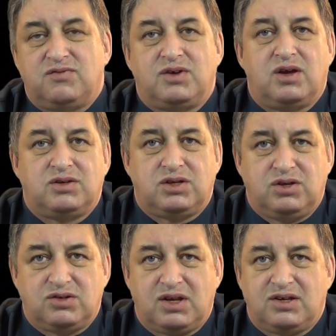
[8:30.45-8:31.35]
If you're going to
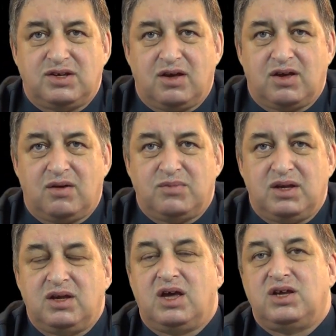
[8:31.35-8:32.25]
use an S E O
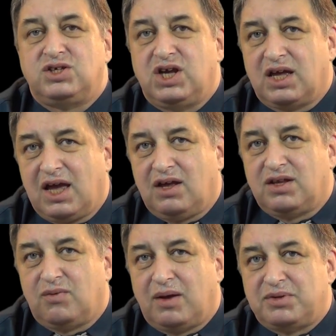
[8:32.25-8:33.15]
company, check out
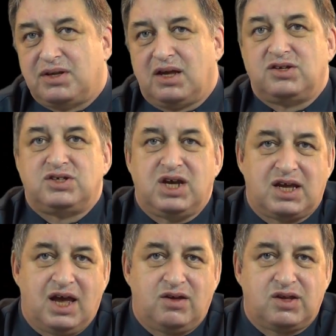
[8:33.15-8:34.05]
their websites,
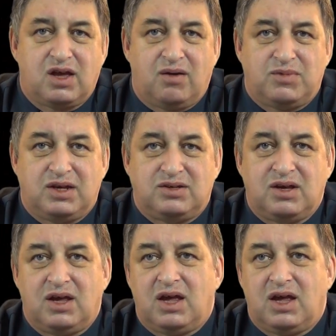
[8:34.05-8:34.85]
check out the companies,